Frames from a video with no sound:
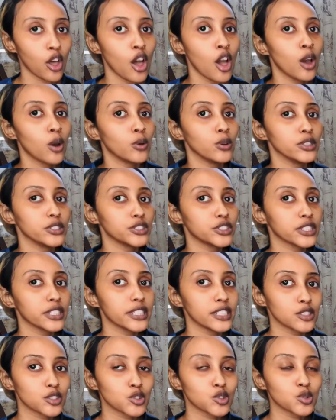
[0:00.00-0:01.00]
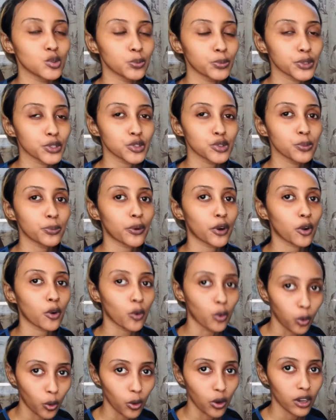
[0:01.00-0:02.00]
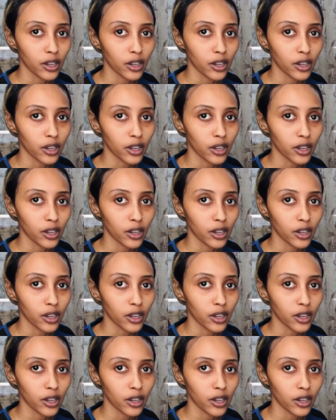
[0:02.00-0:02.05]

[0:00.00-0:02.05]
which is super cool.